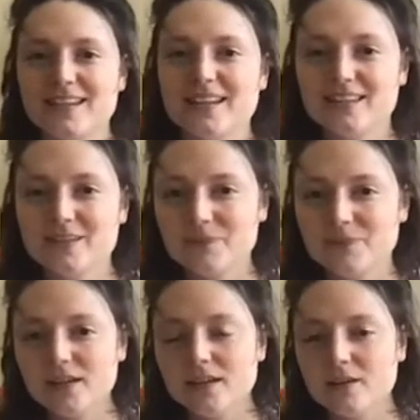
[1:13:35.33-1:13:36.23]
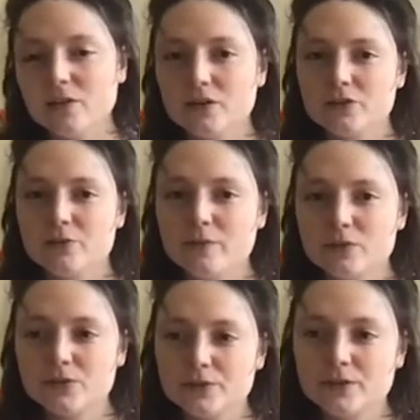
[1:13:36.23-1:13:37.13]
Um, I've got a Dremel,
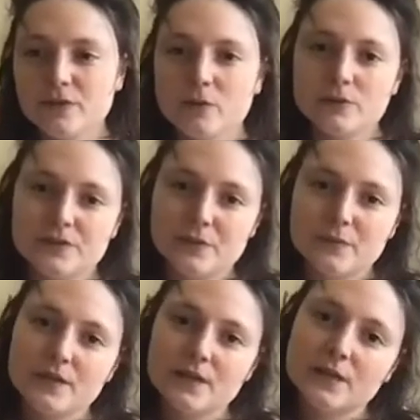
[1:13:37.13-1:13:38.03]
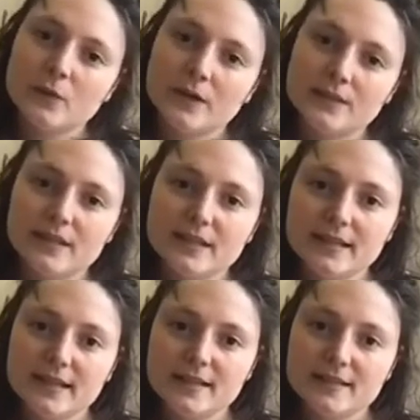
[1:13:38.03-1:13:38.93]
so if I want something quite
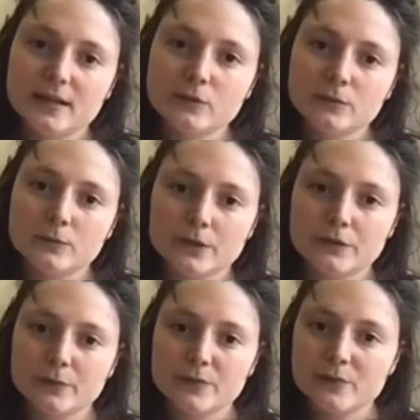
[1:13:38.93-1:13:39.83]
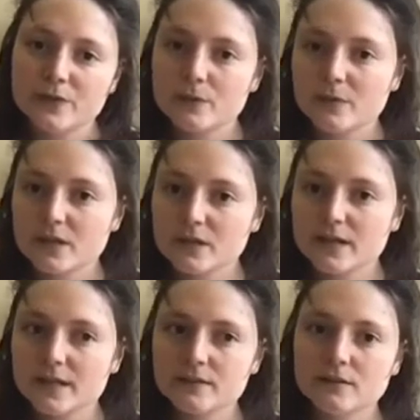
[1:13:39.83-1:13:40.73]
delicate, I would work from something bigger
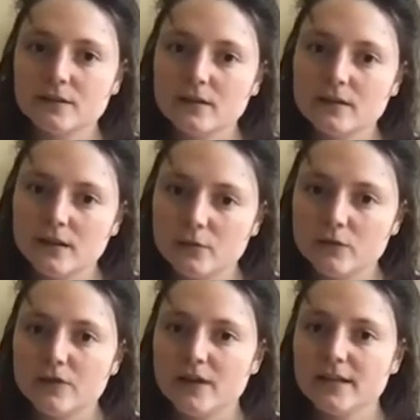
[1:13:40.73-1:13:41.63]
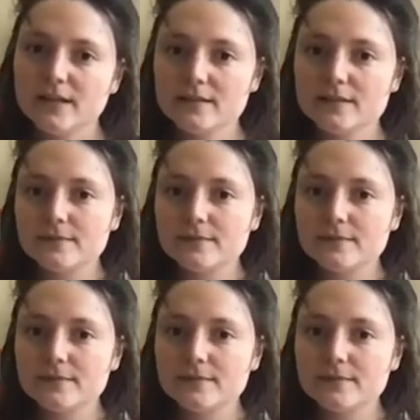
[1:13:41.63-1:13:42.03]
and then refine it.